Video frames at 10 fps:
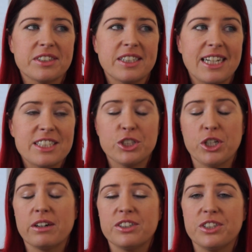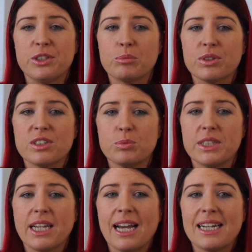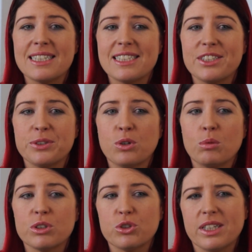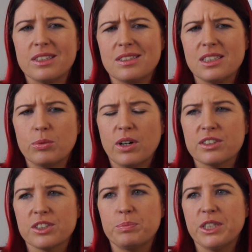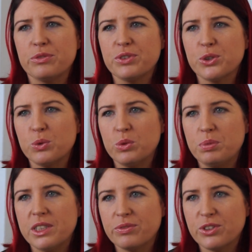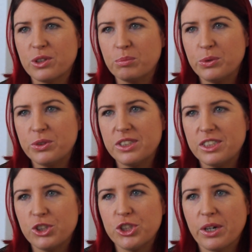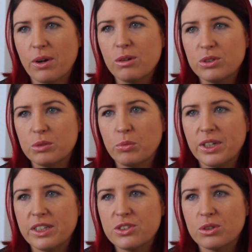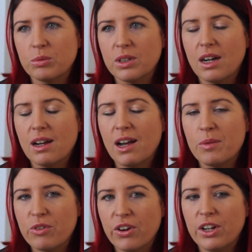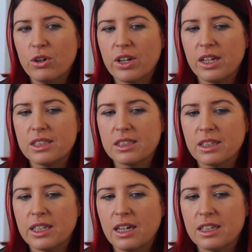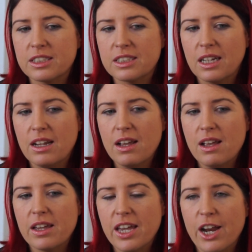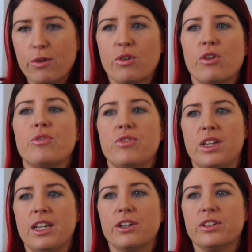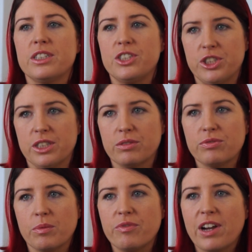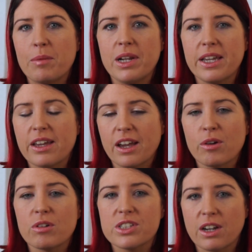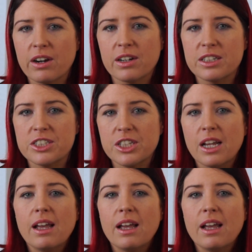get a charity number because we can't, you know, we're trying to see what benefit could we be of the community to share out the money. So I'm very lucky that I got Carer of the Year this year from Family Carers Ireland.